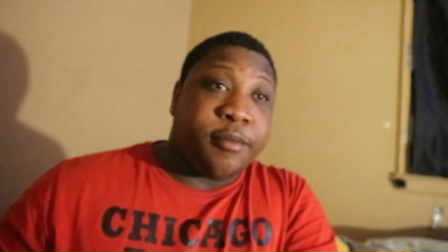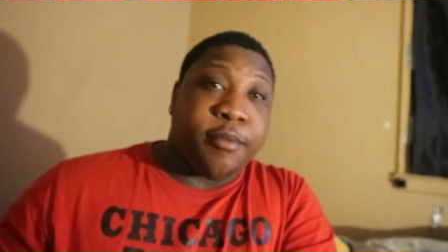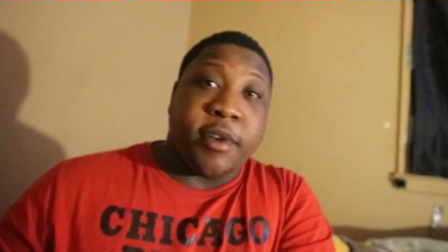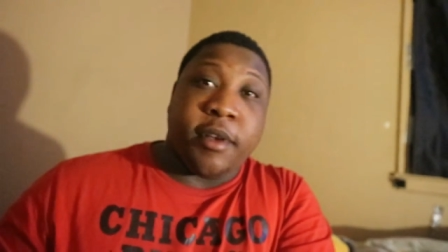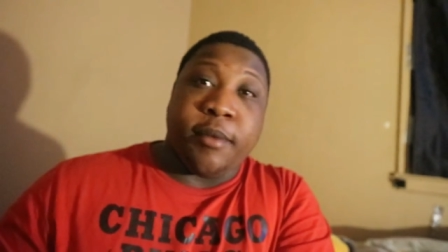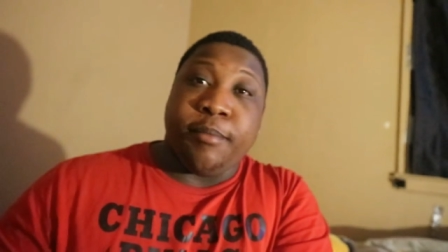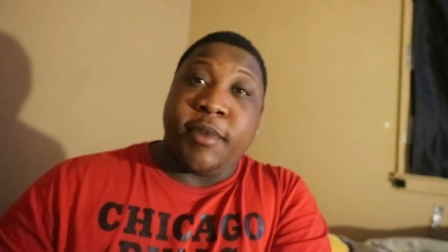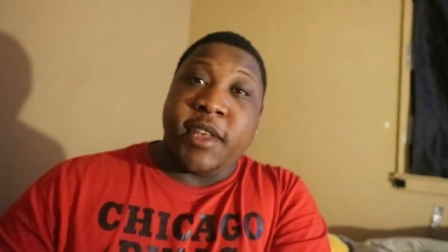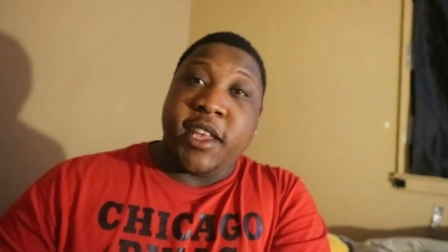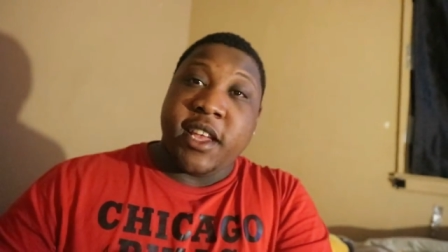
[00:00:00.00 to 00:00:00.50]

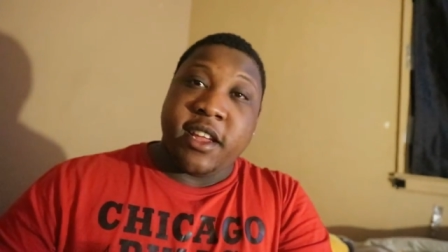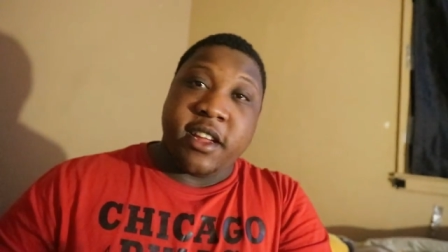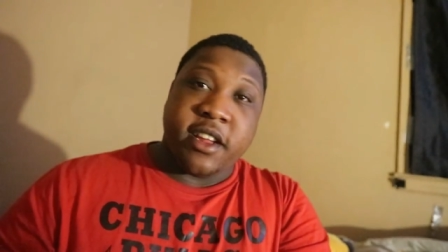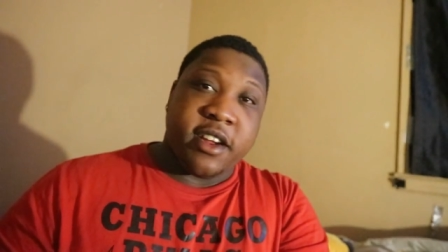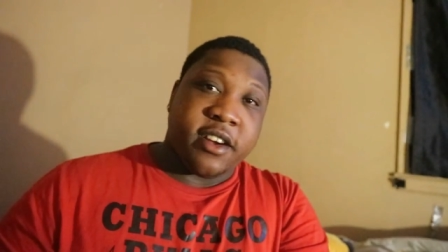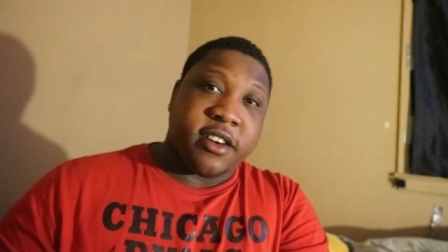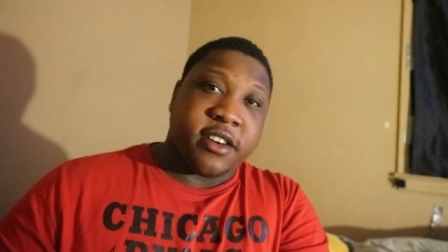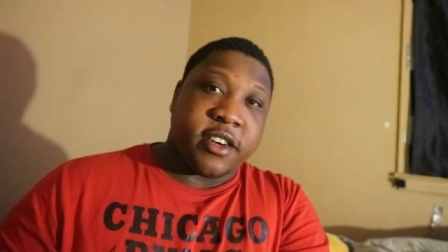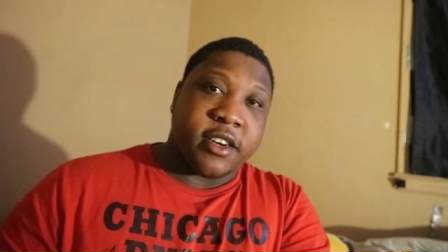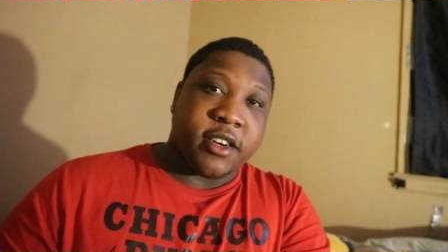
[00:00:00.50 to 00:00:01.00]
But me and
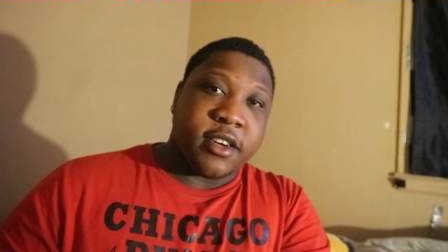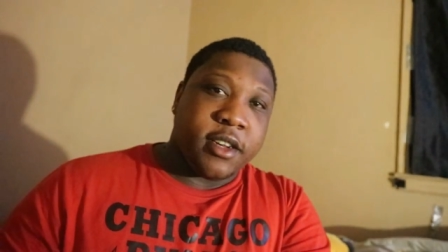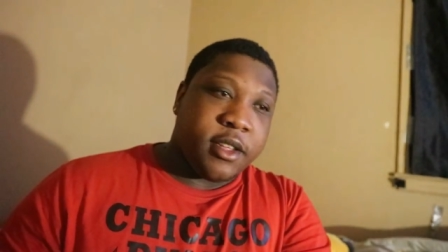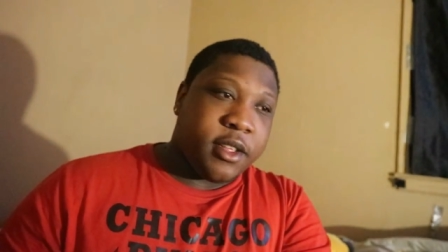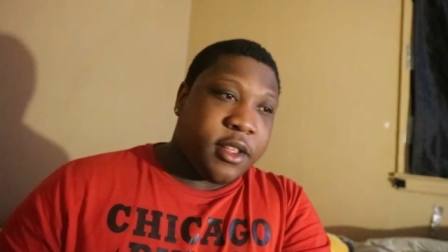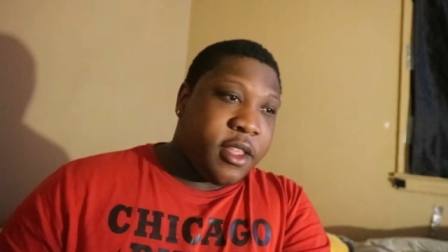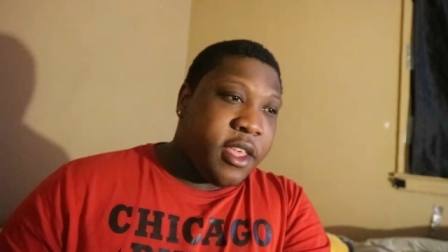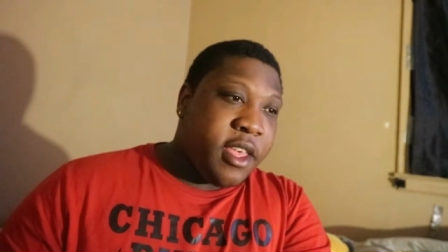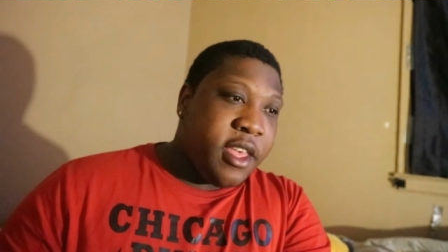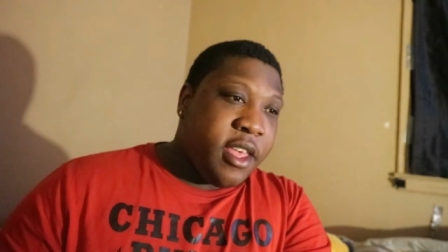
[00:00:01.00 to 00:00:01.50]
her,
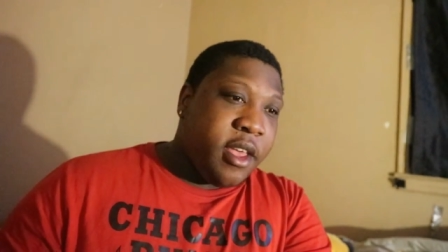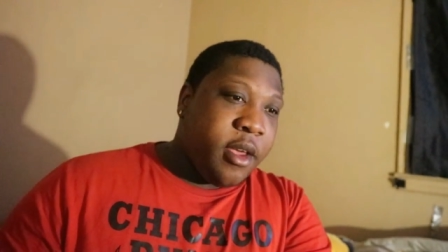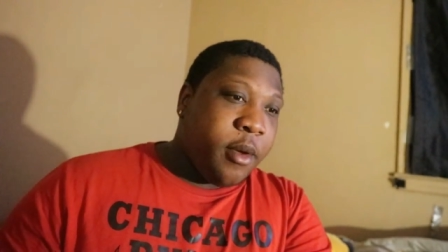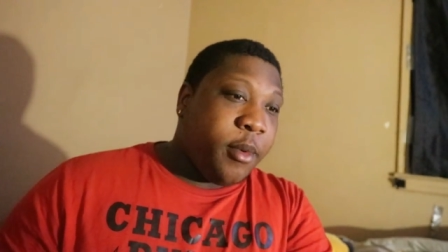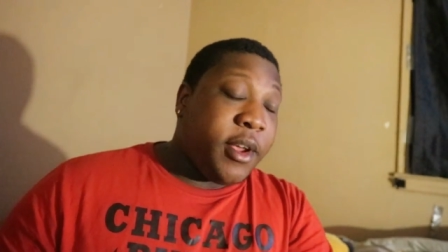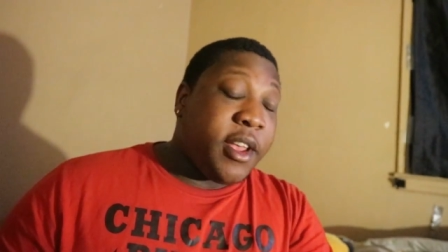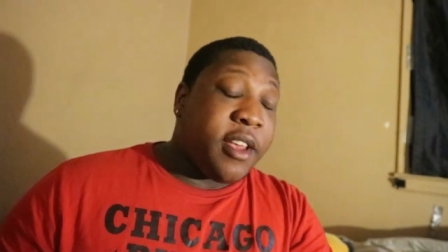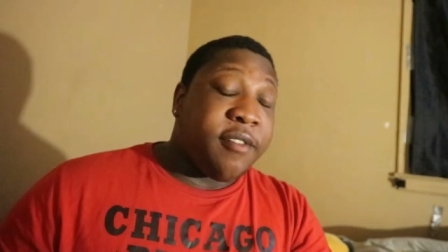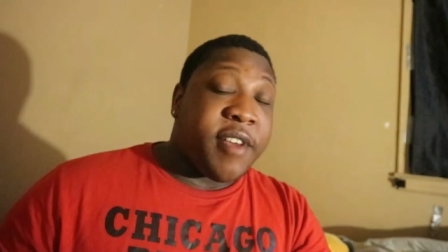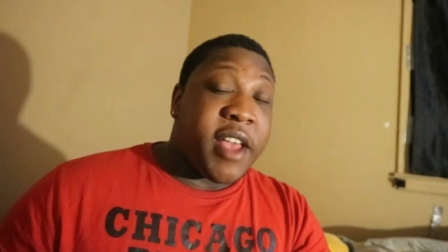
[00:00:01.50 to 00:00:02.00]

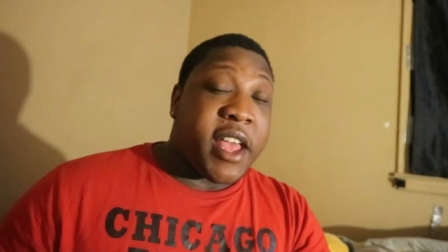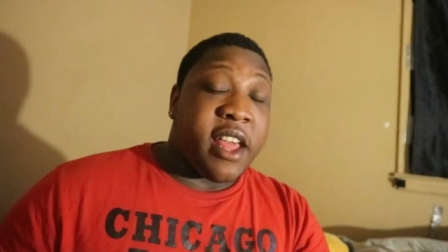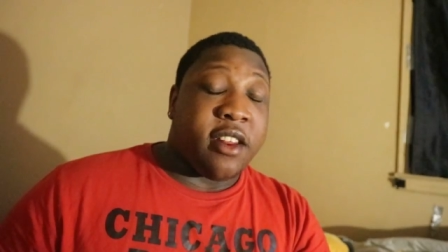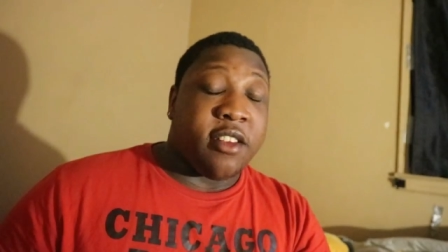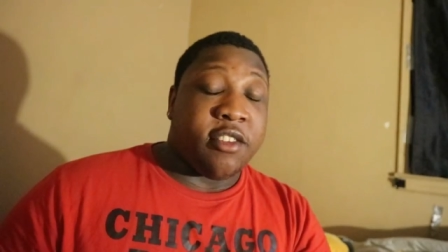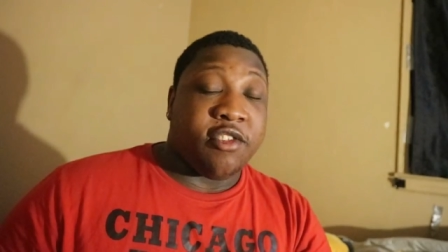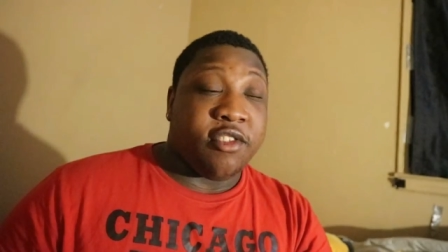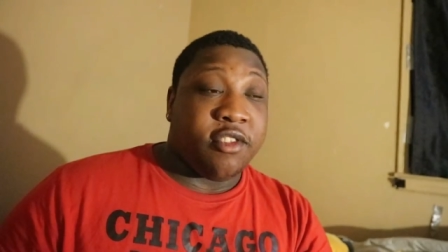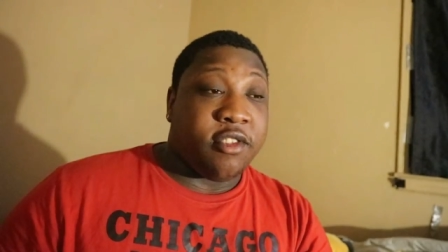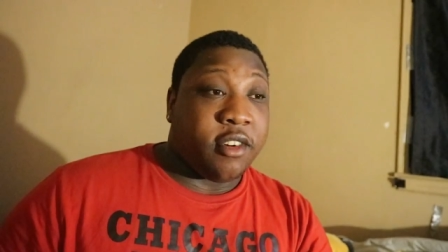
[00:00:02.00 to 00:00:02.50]
we have
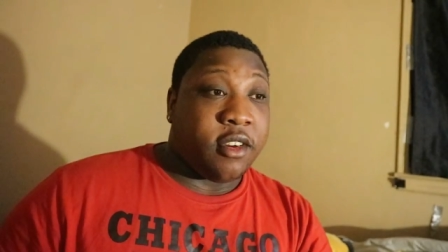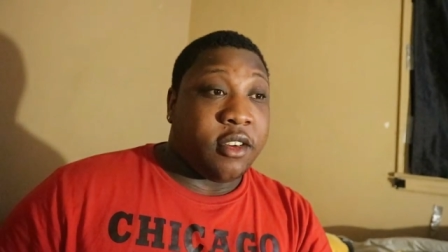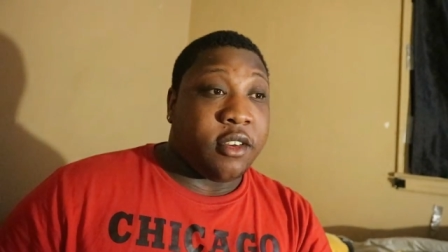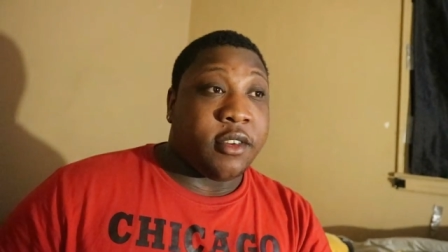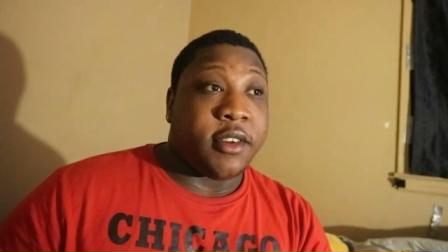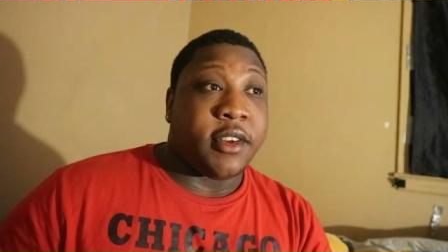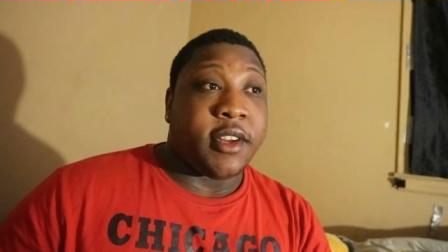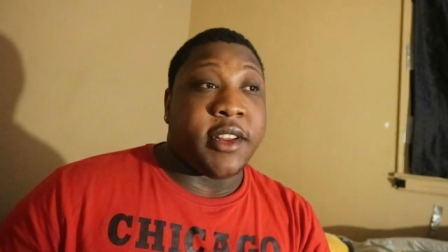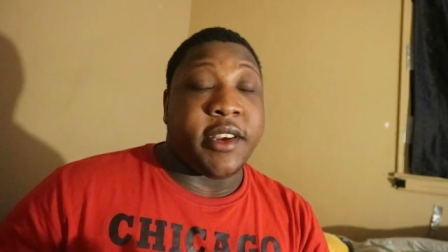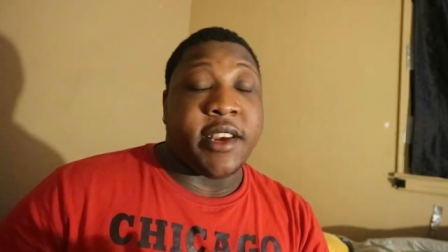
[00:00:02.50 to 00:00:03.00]
had a
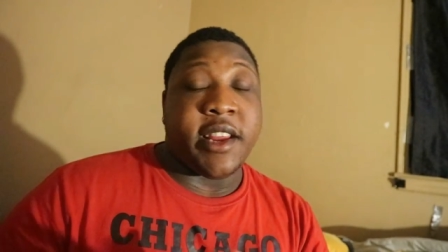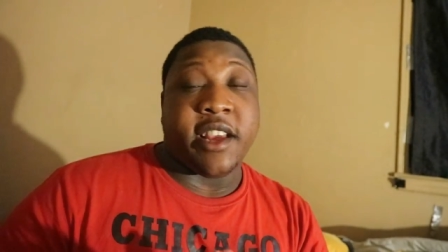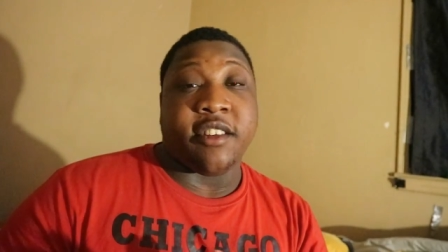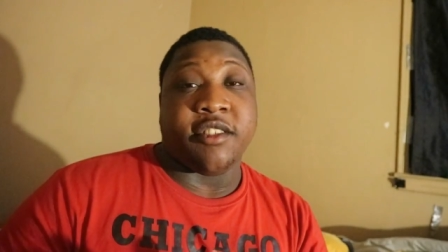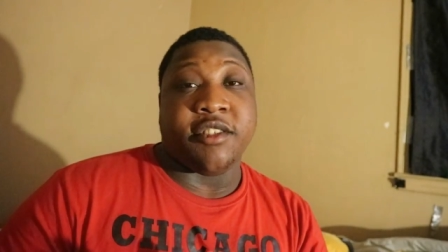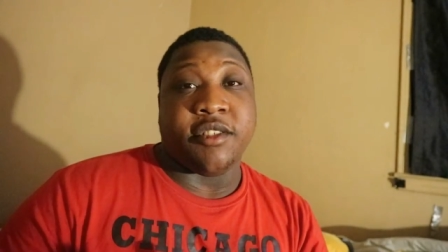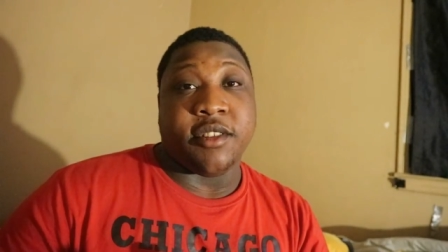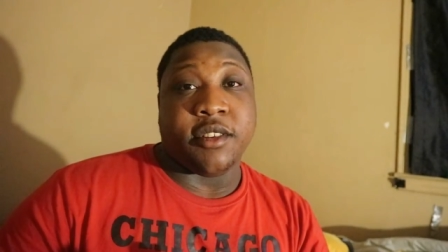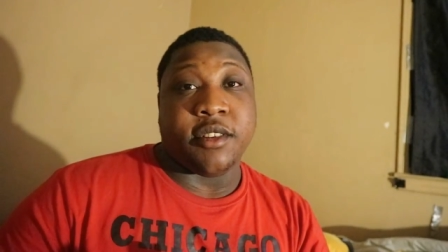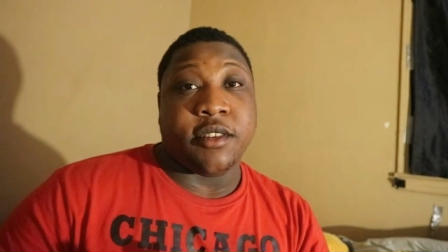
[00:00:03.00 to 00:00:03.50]
strong
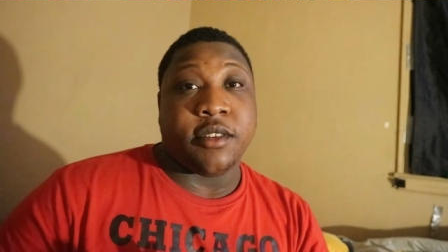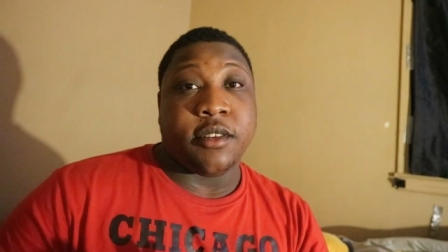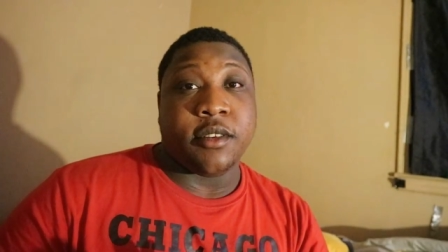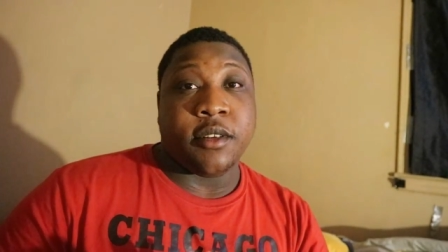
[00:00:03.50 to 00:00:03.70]
connection.